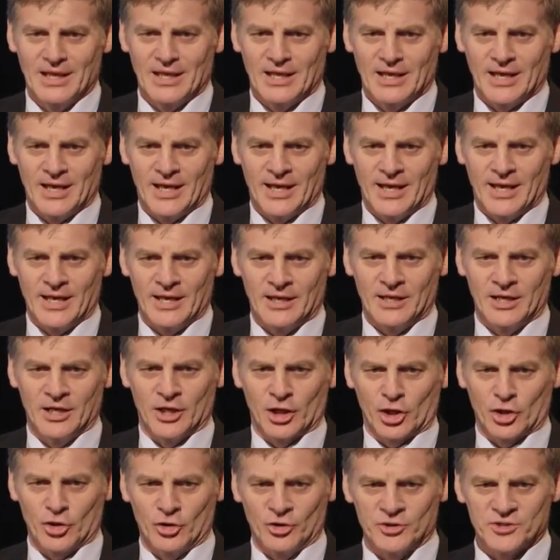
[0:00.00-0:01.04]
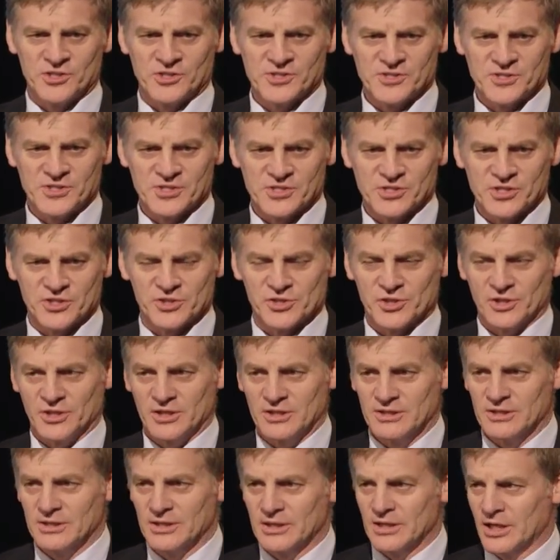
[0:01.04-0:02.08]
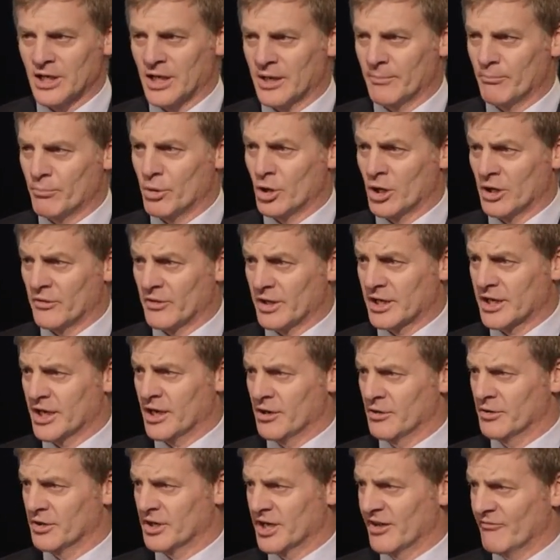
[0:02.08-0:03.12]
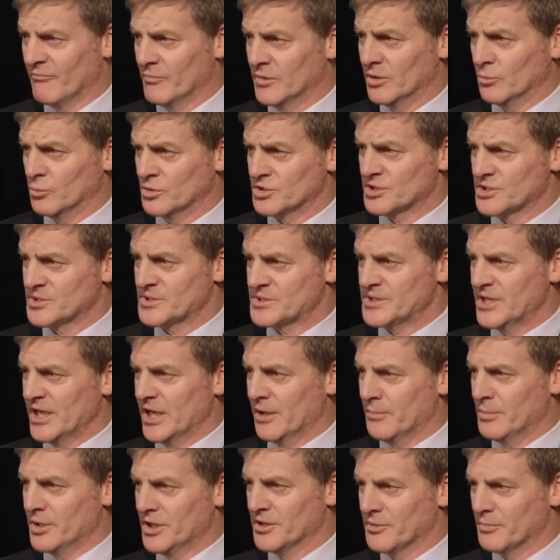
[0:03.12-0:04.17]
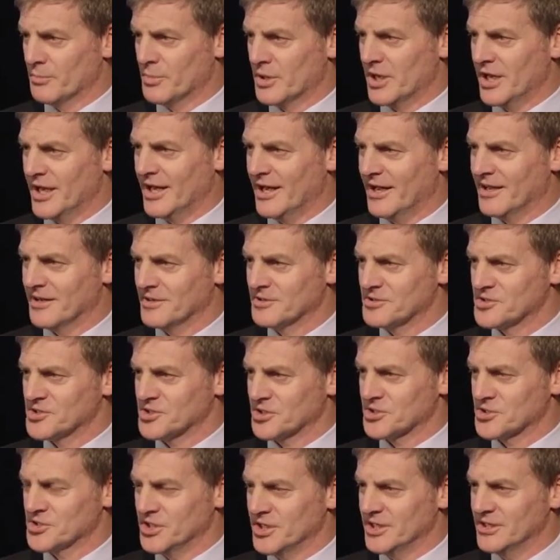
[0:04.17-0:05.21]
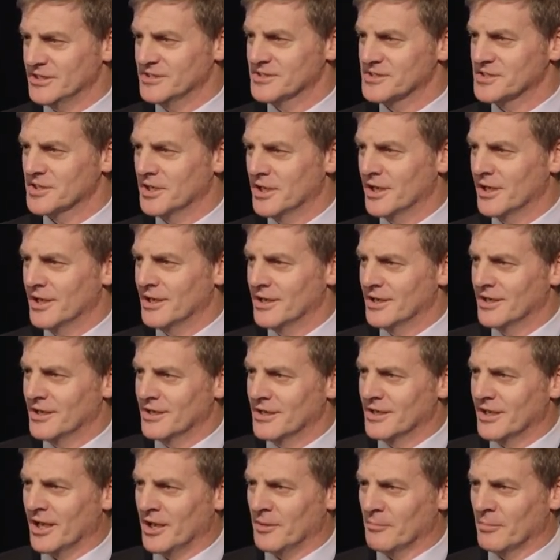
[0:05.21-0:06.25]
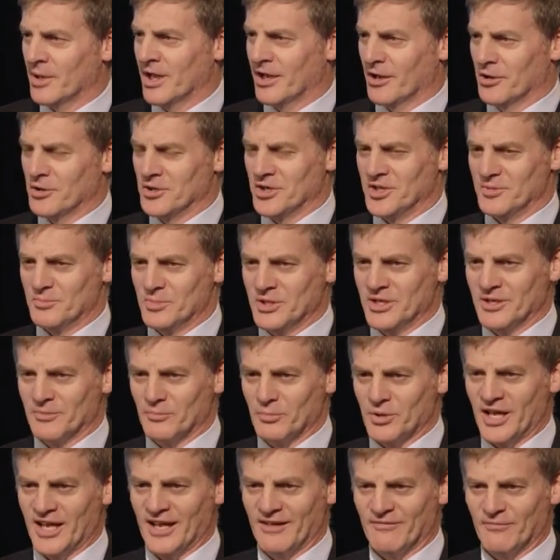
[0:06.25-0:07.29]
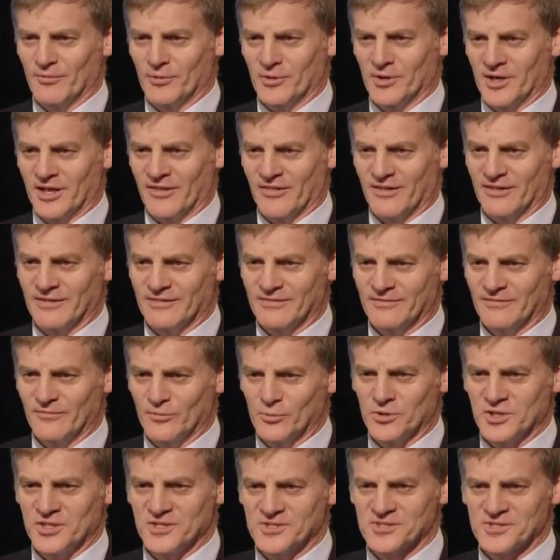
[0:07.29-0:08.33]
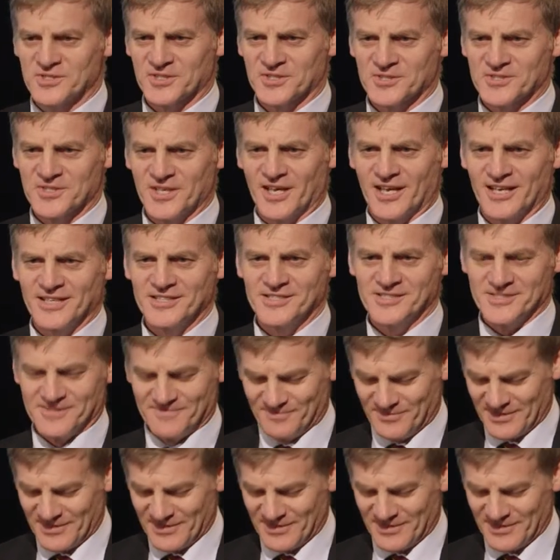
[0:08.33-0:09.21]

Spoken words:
And a conscious decision by the current government, which has now been in power 6 years and may only be in power for another 46 days,